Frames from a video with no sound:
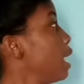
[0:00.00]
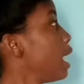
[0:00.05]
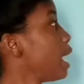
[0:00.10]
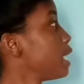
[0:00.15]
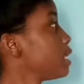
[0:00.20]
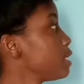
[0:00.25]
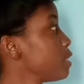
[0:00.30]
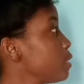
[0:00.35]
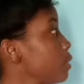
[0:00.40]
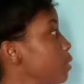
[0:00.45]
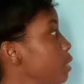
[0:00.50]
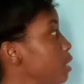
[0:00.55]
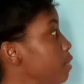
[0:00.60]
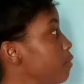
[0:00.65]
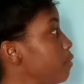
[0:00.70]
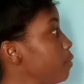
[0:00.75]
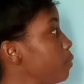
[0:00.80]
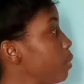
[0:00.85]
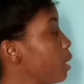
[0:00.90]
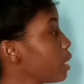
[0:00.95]
And so if
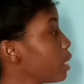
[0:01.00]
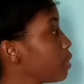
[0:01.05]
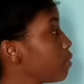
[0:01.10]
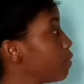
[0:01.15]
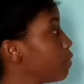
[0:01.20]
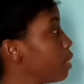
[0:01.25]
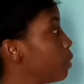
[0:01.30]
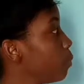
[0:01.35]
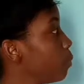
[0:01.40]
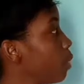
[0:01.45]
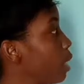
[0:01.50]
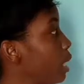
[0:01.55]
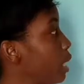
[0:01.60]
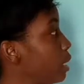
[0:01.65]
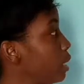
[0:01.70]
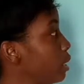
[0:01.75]
you are given y